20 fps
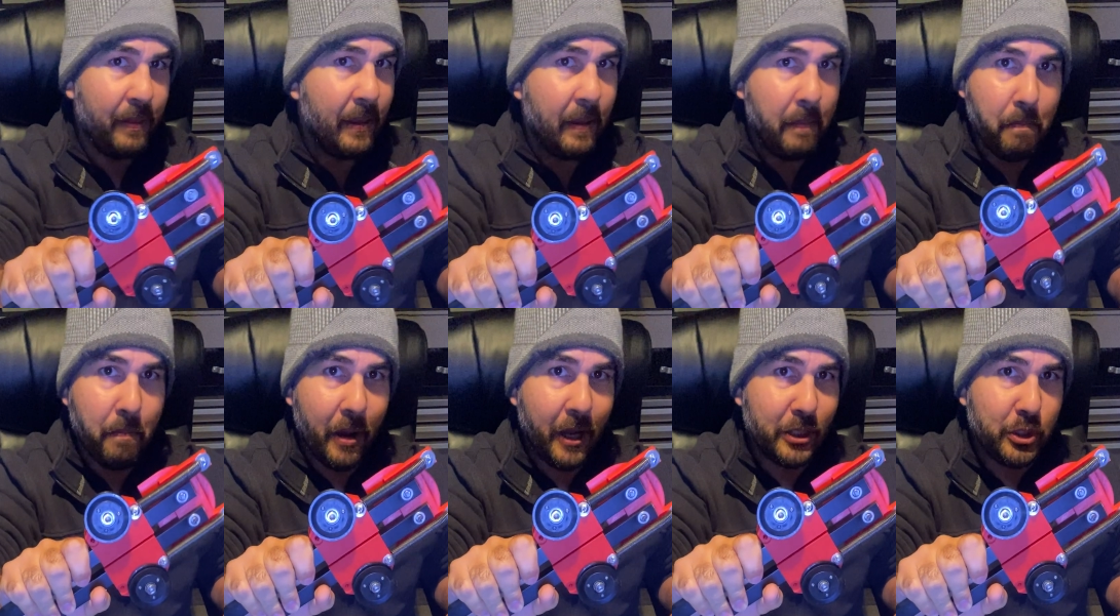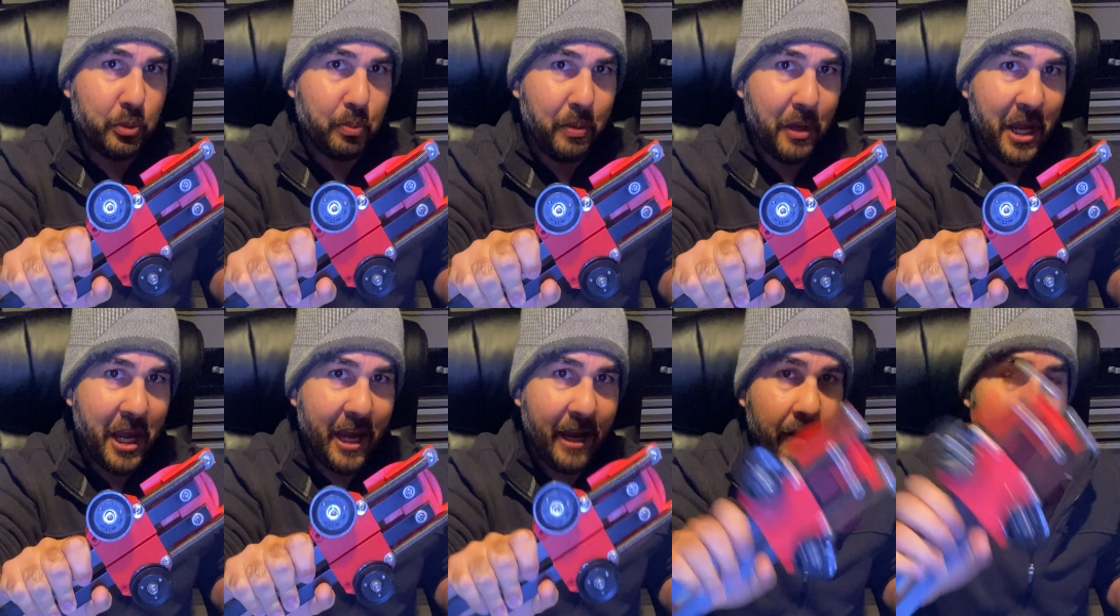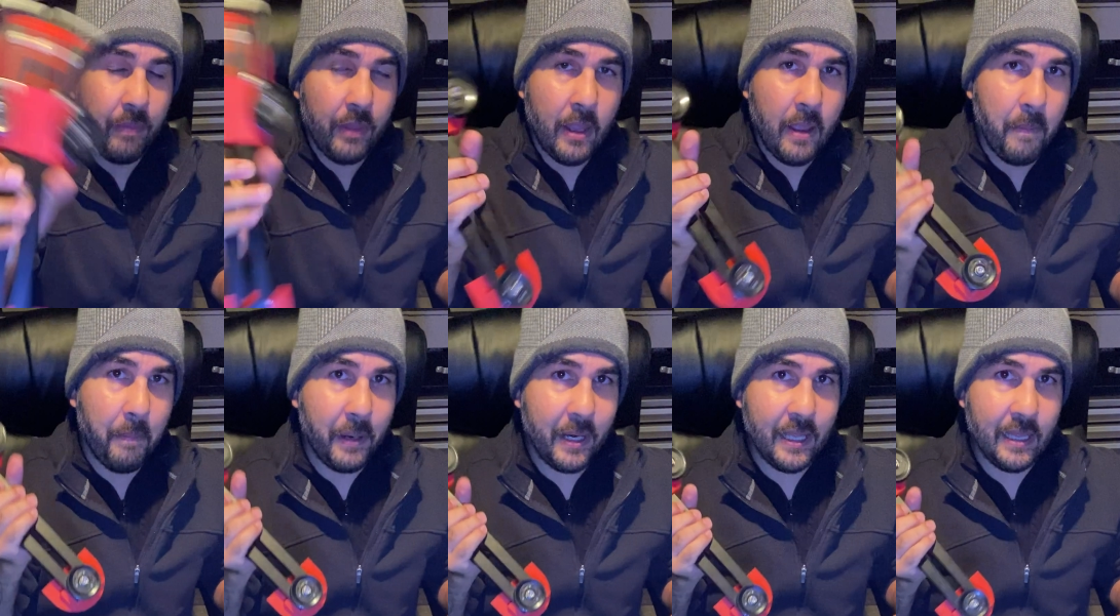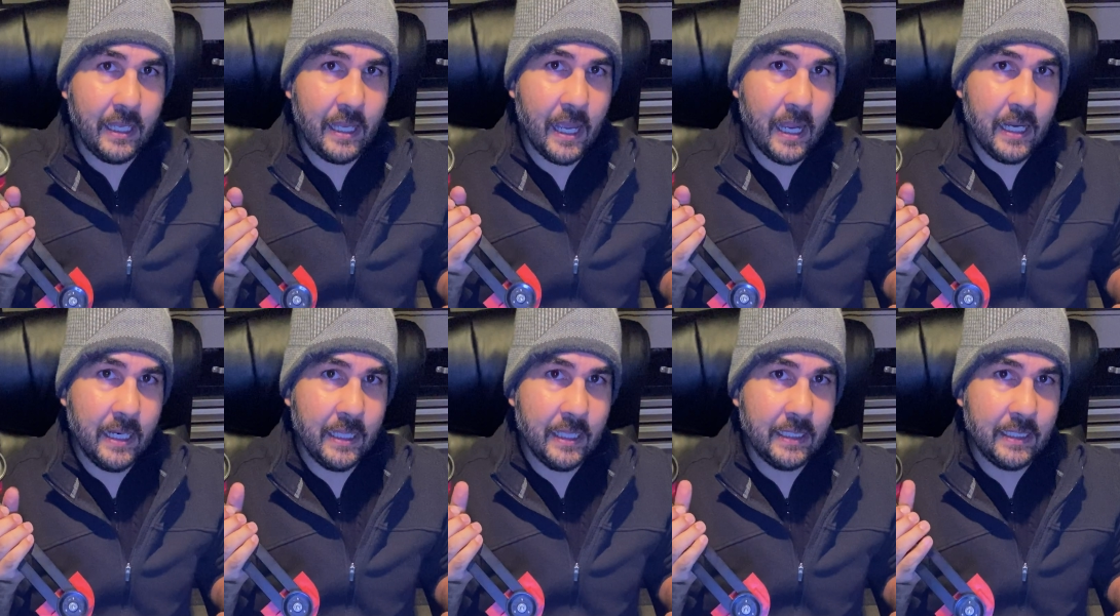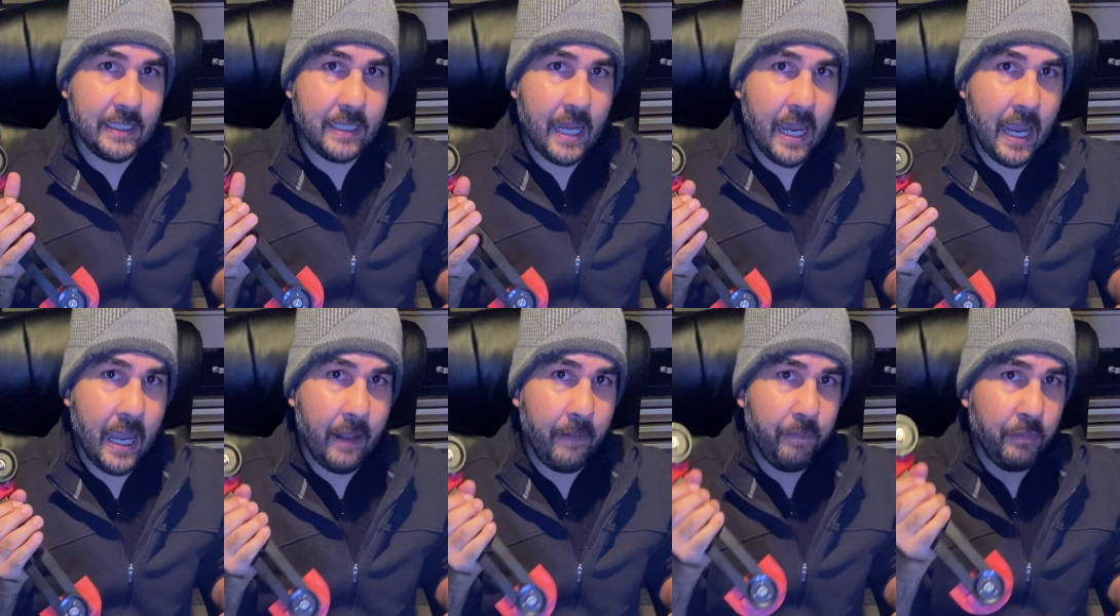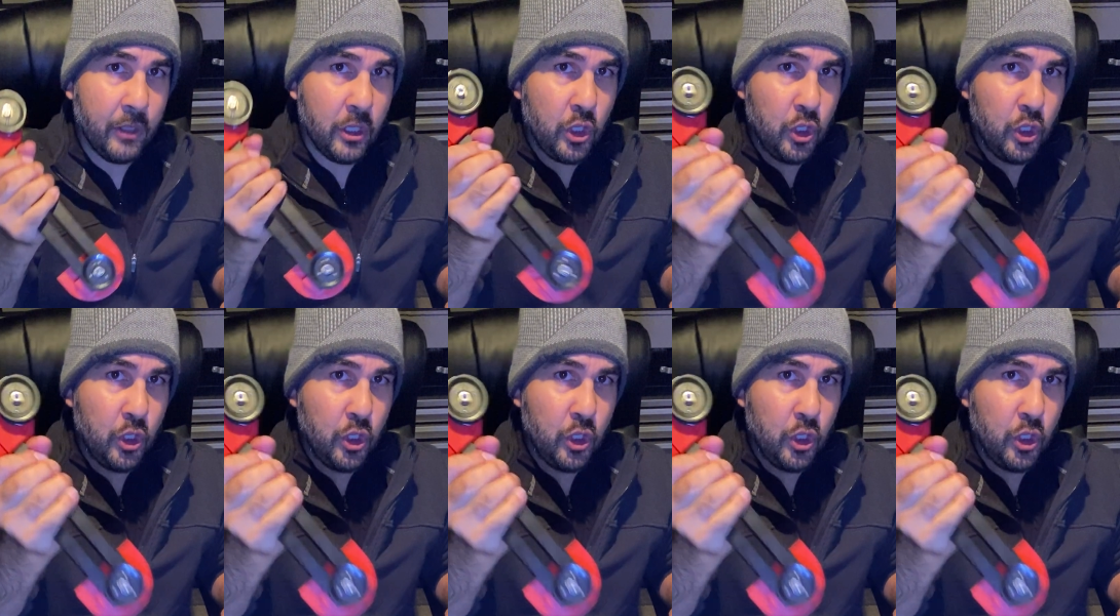Must be. But in the end of the day,